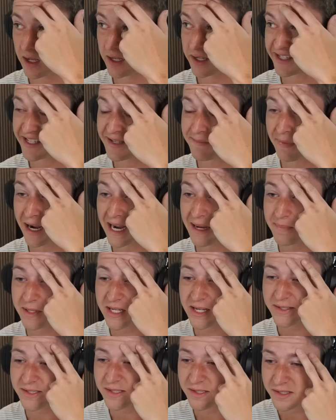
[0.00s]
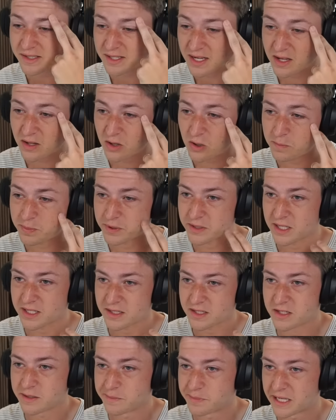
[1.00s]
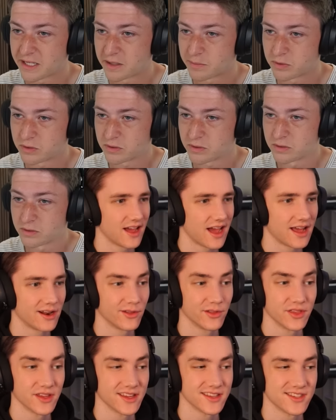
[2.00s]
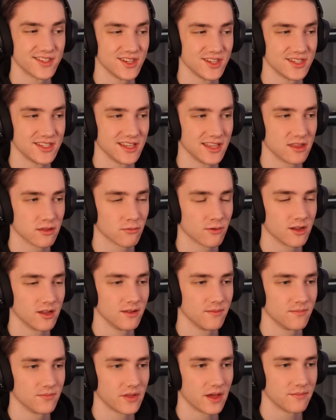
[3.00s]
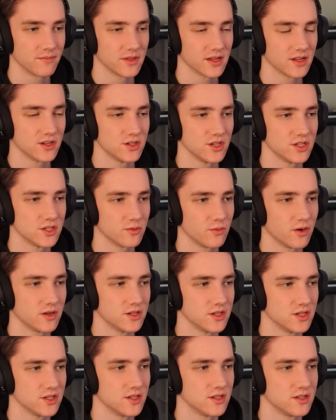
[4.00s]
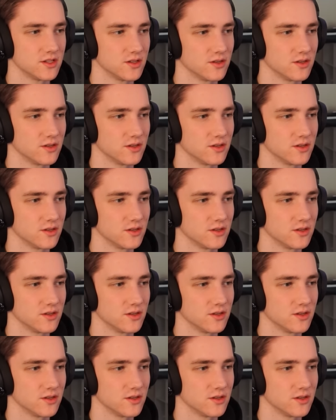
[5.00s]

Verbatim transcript: He might be SSL, but that's debatable. I don't think it's GC3. I'm thinking GC1, GC2.